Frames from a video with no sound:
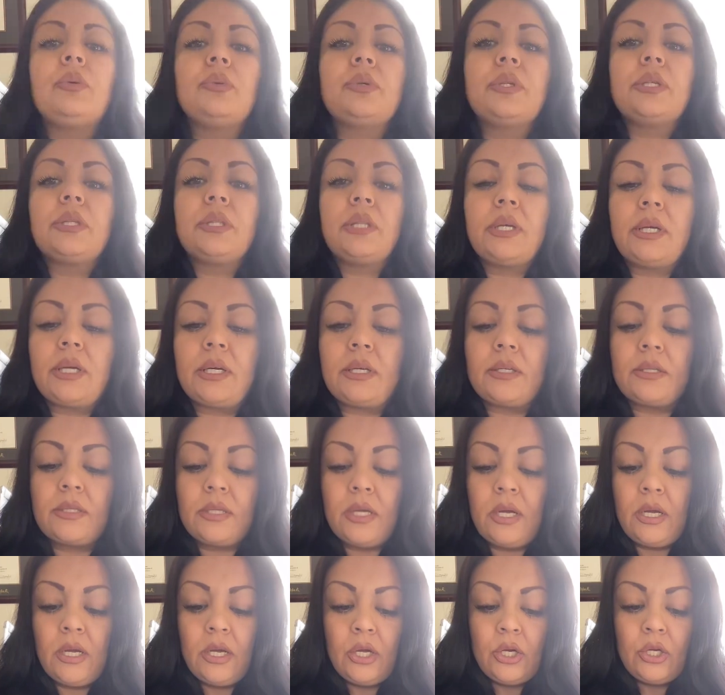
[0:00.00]
writing
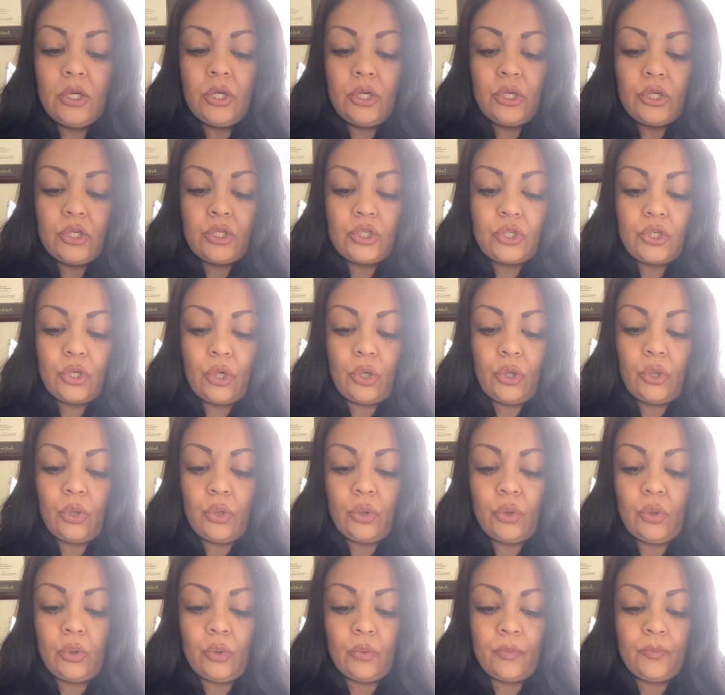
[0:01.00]
down the steps
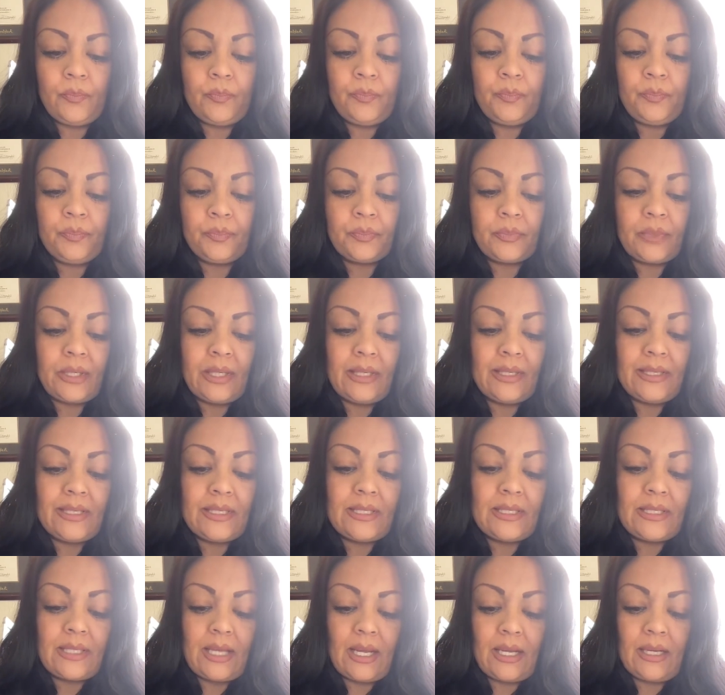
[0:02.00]
that you need to do
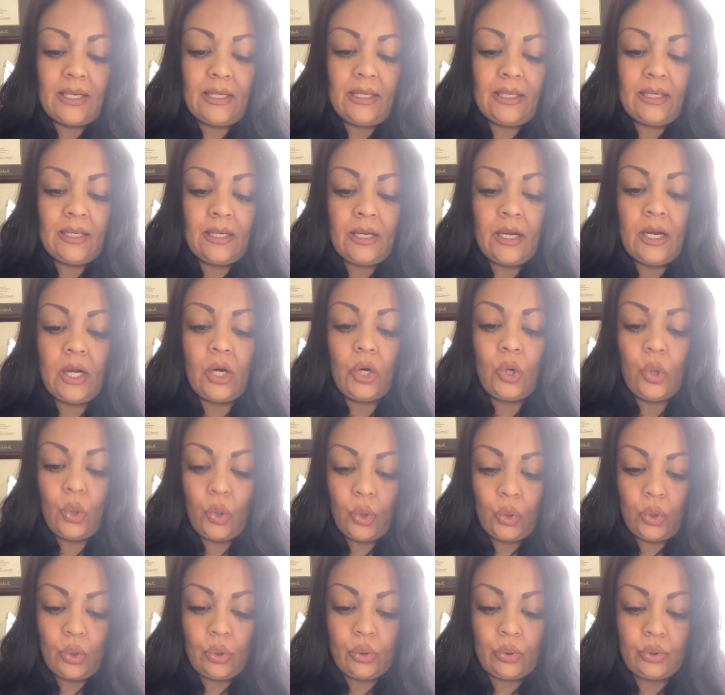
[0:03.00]
to get
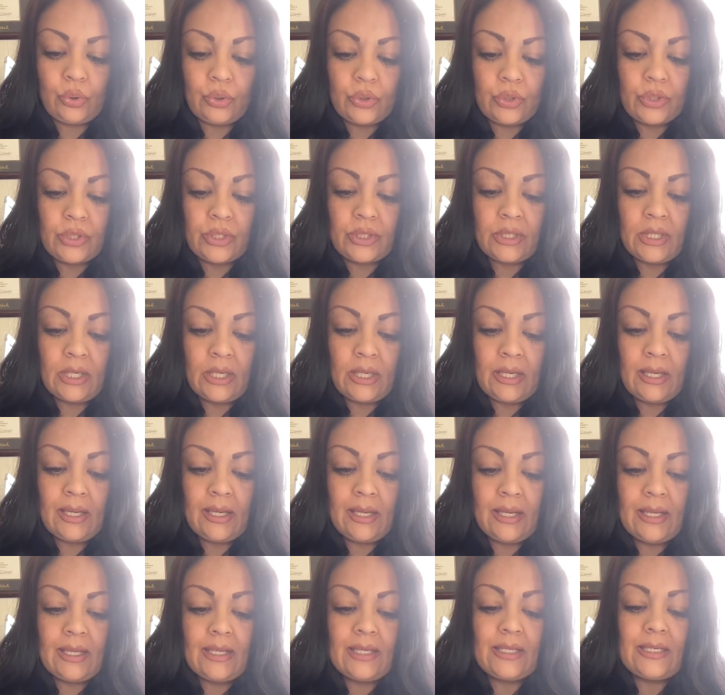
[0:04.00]
there is a
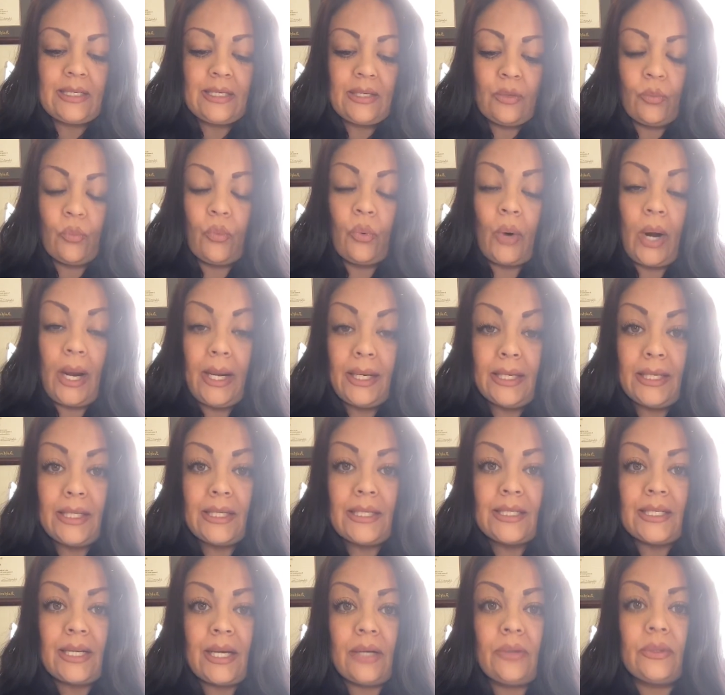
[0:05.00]
big plus.
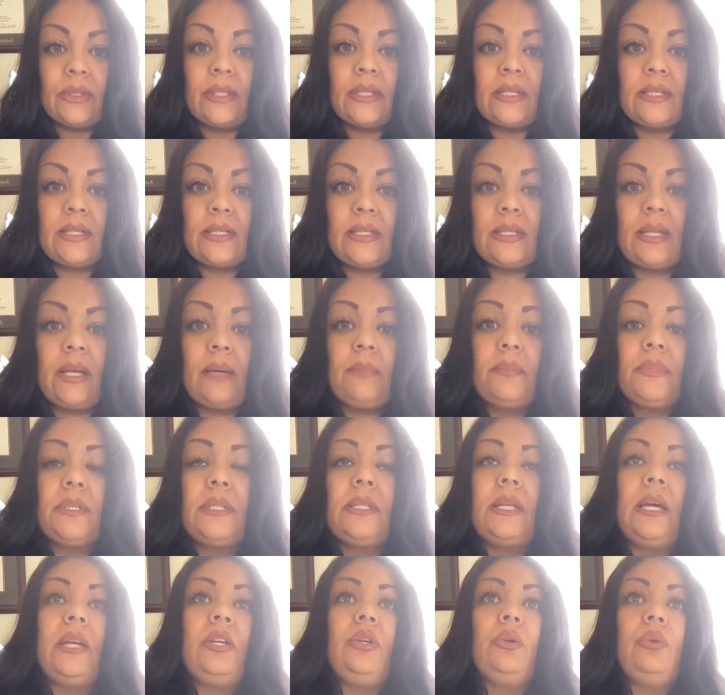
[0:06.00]
And that is the only
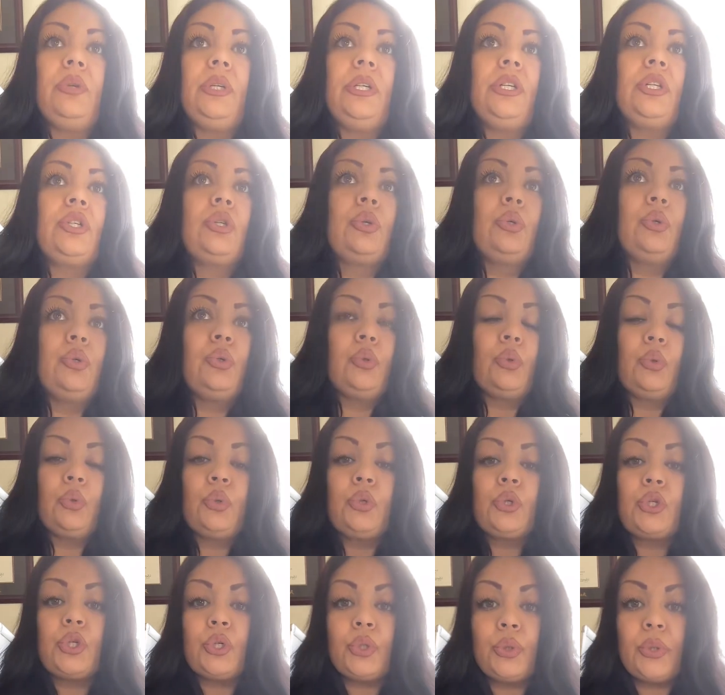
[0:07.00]
way that you're
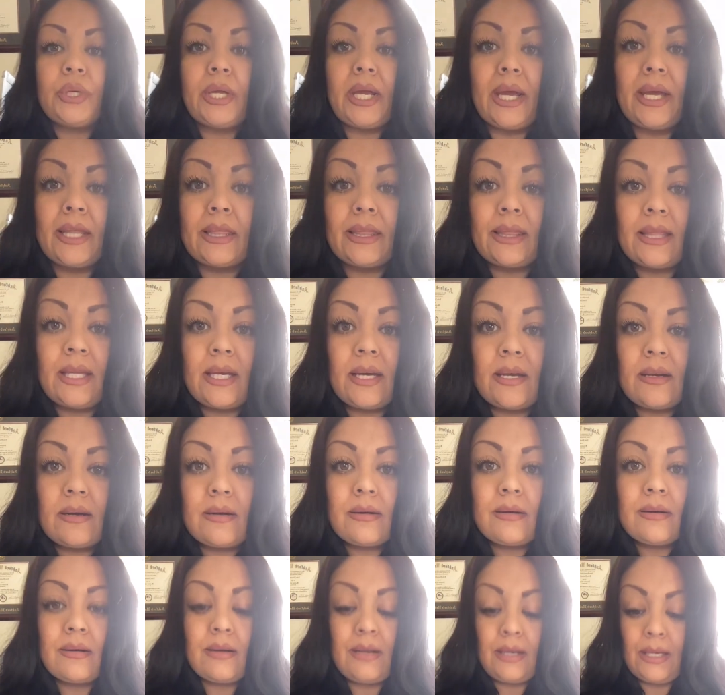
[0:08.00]
going to get there,
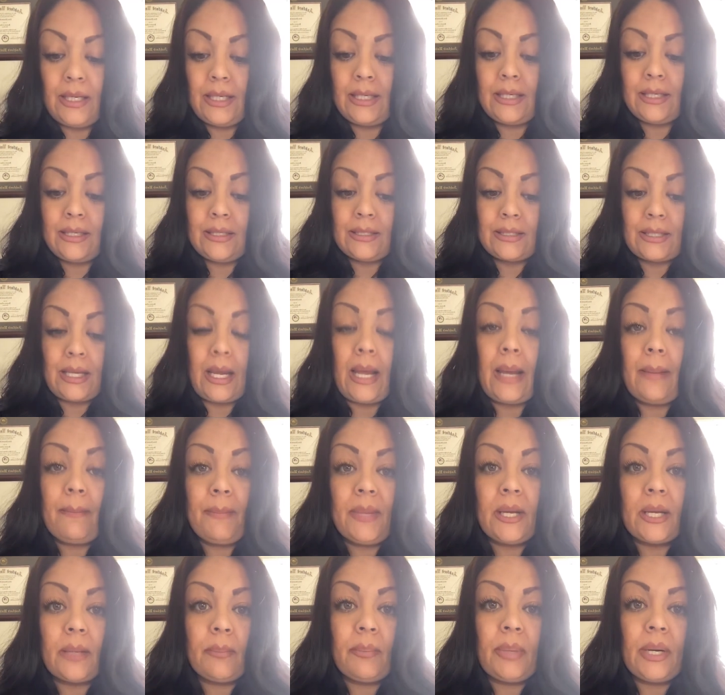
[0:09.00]
you guys.
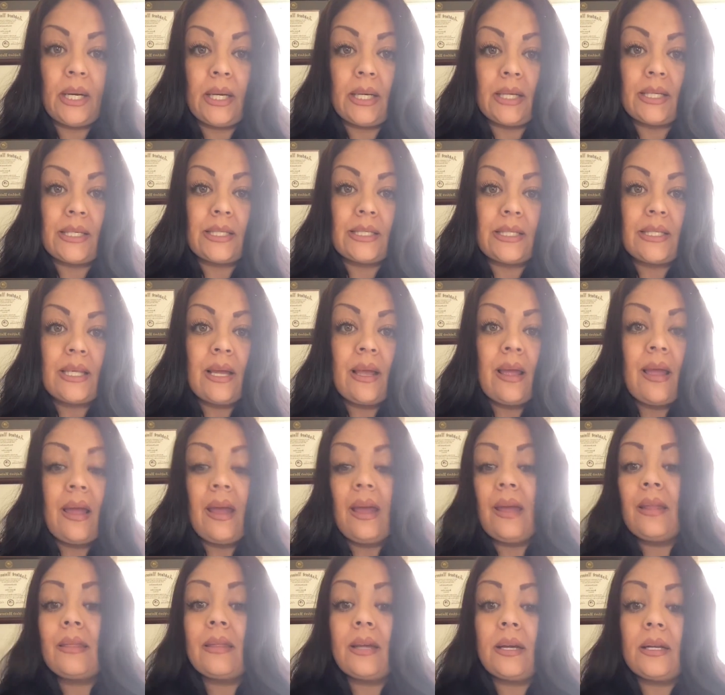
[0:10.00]

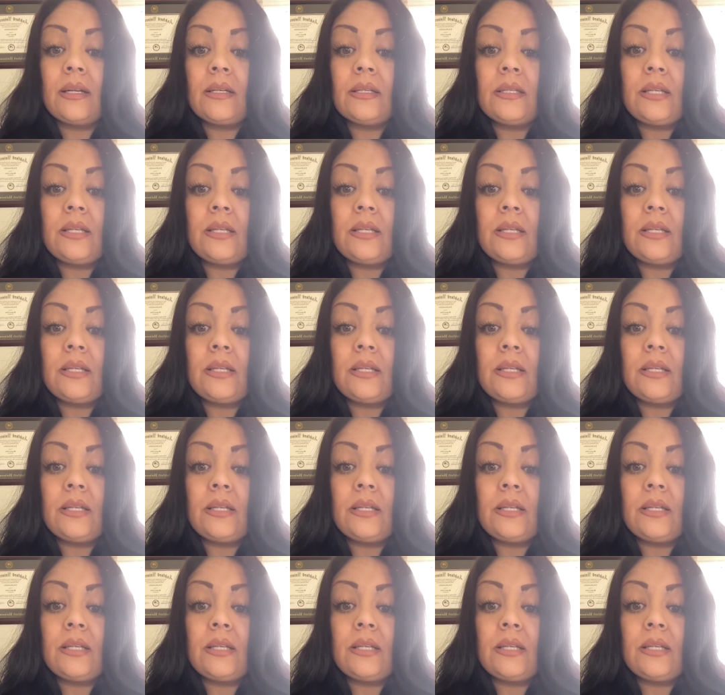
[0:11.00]
So,